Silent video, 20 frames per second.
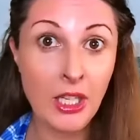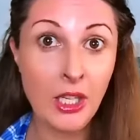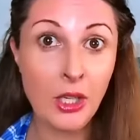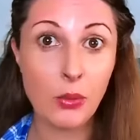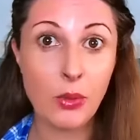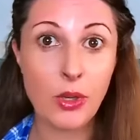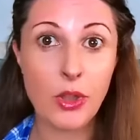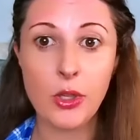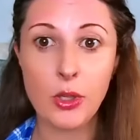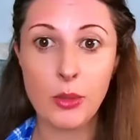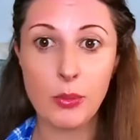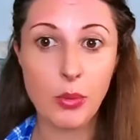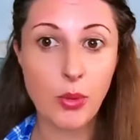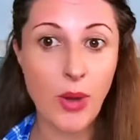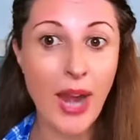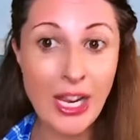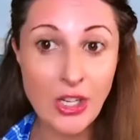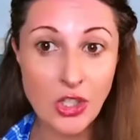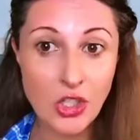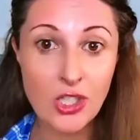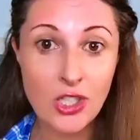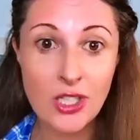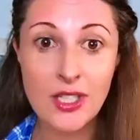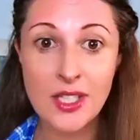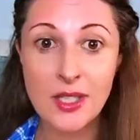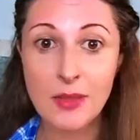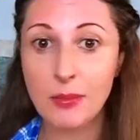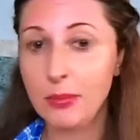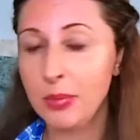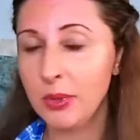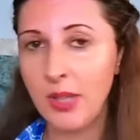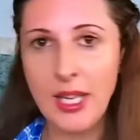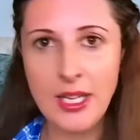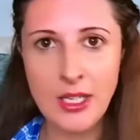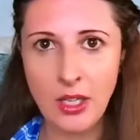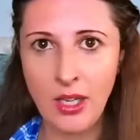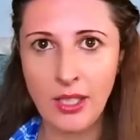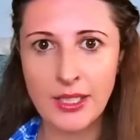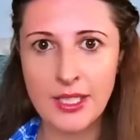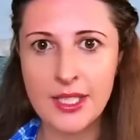with her brashness, blunt
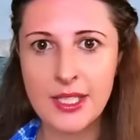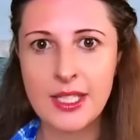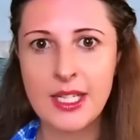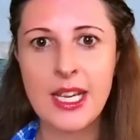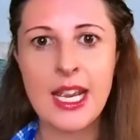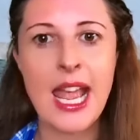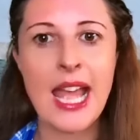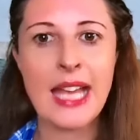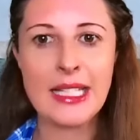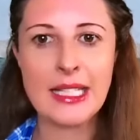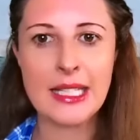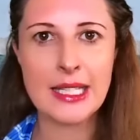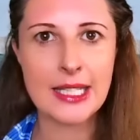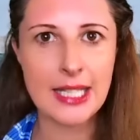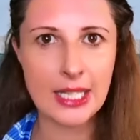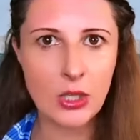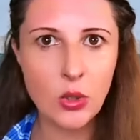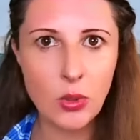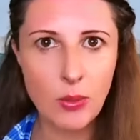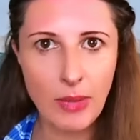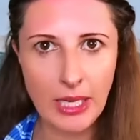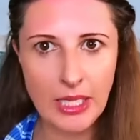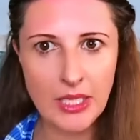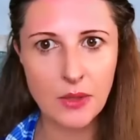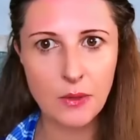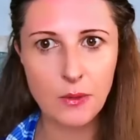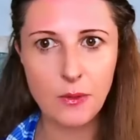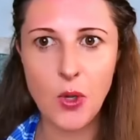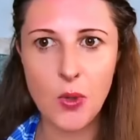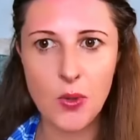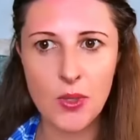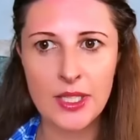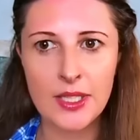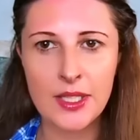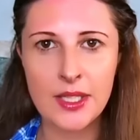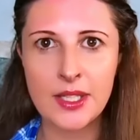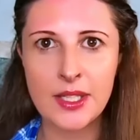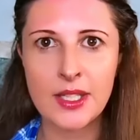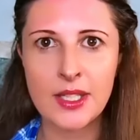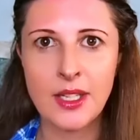honesty, and single-minded
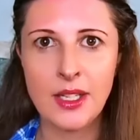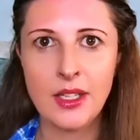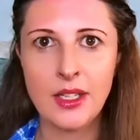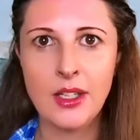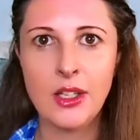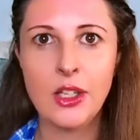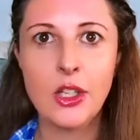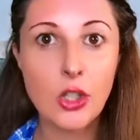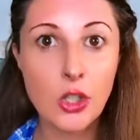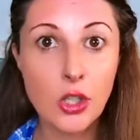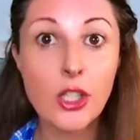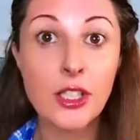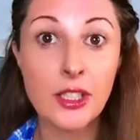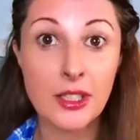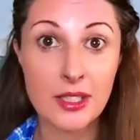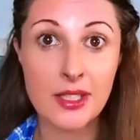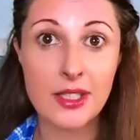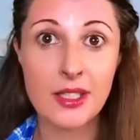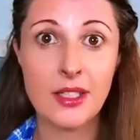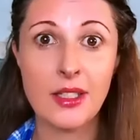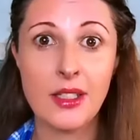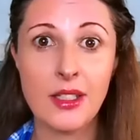focus, couldn't.